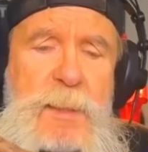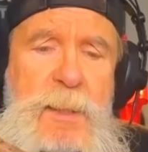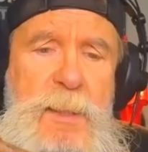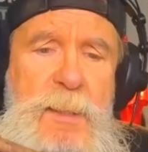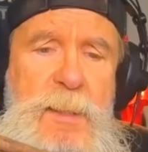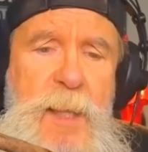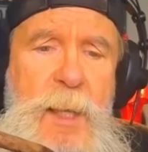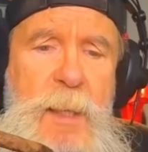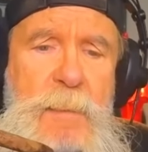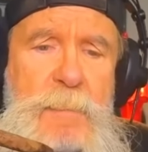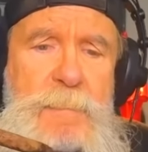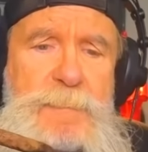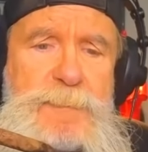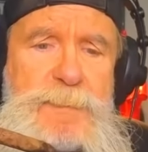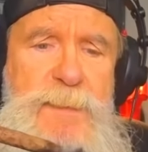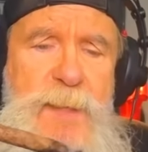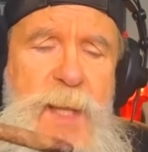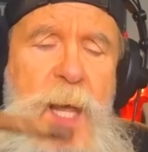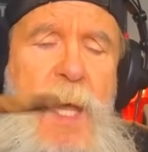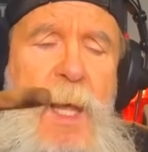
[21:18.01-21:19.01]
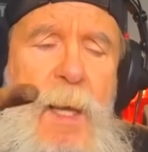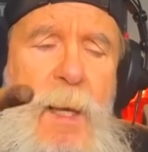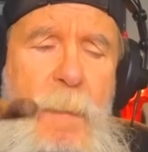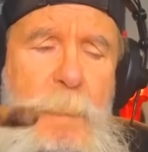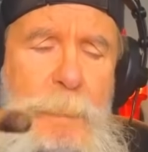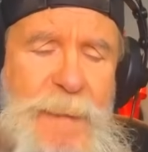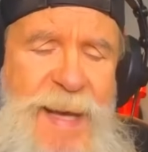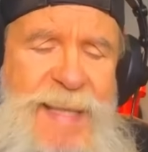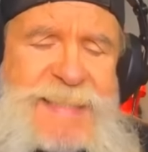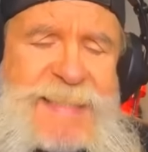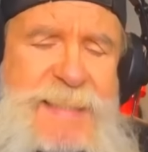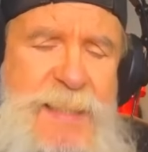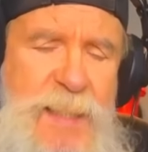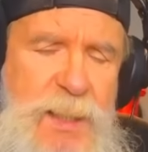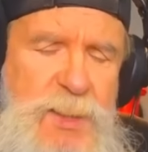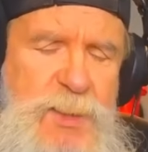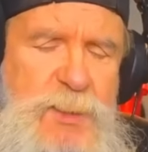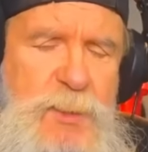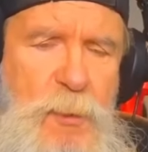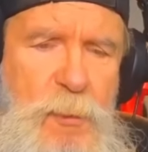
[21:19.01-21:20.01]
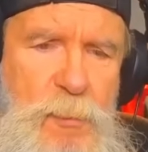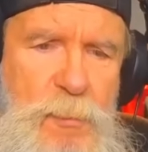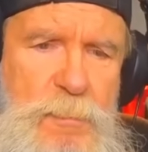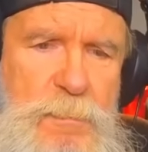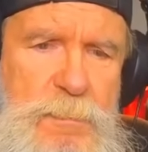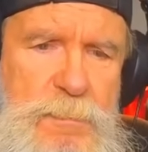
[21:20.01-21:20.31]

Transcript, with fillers: in that. My sister,